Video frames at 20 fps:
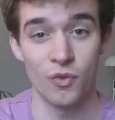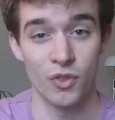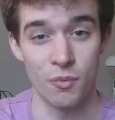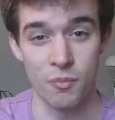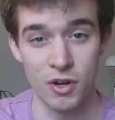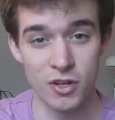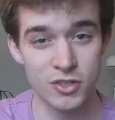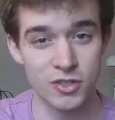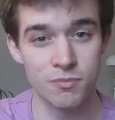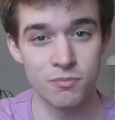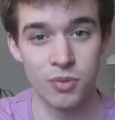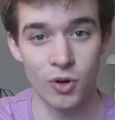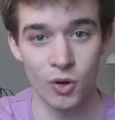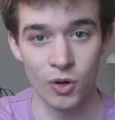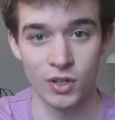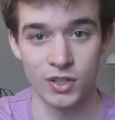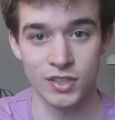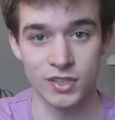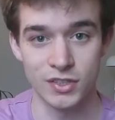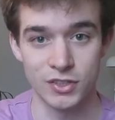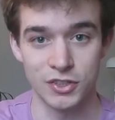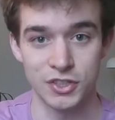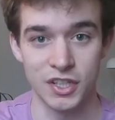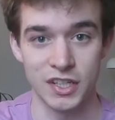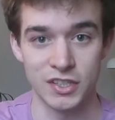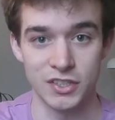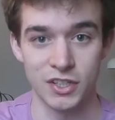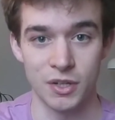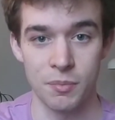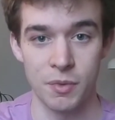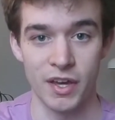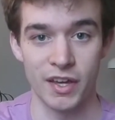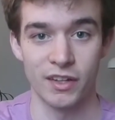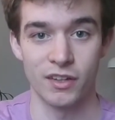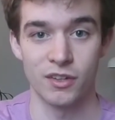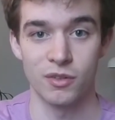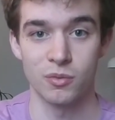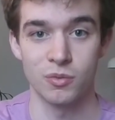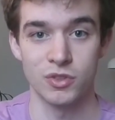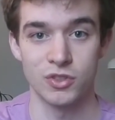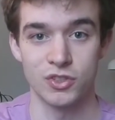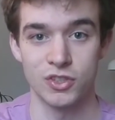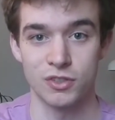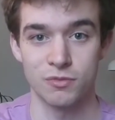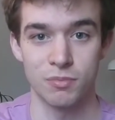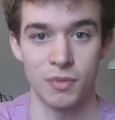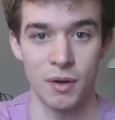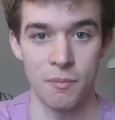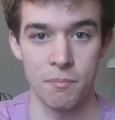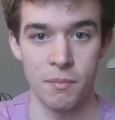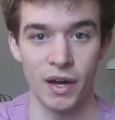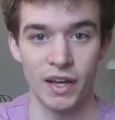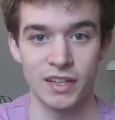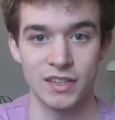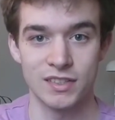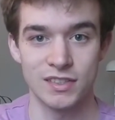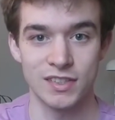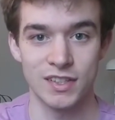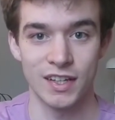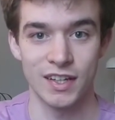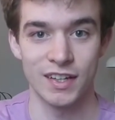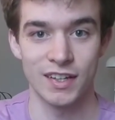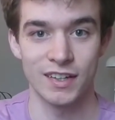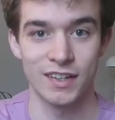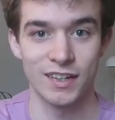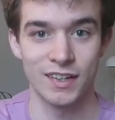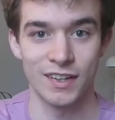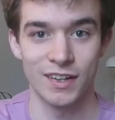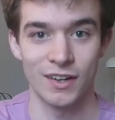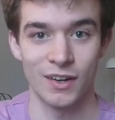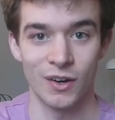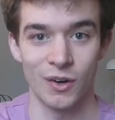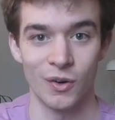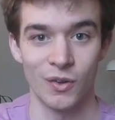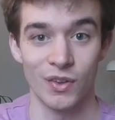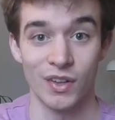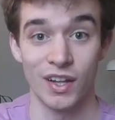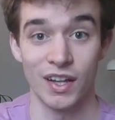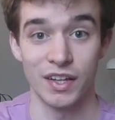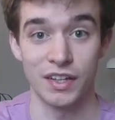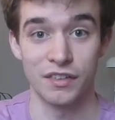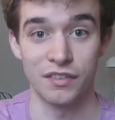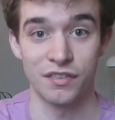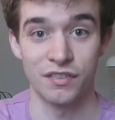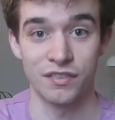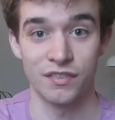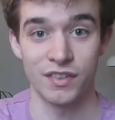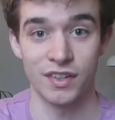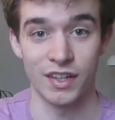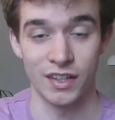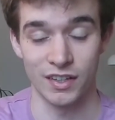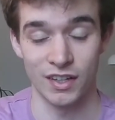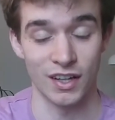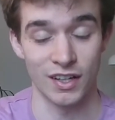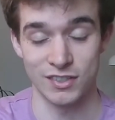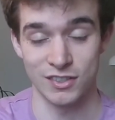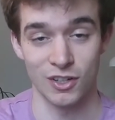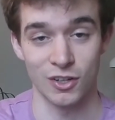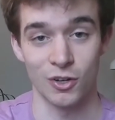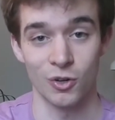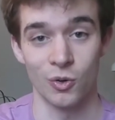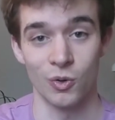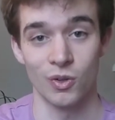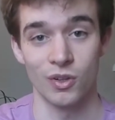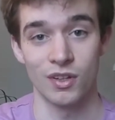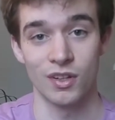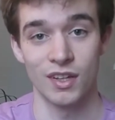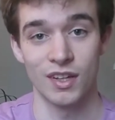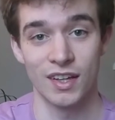The most important change I made was just my mindset on life as a whole.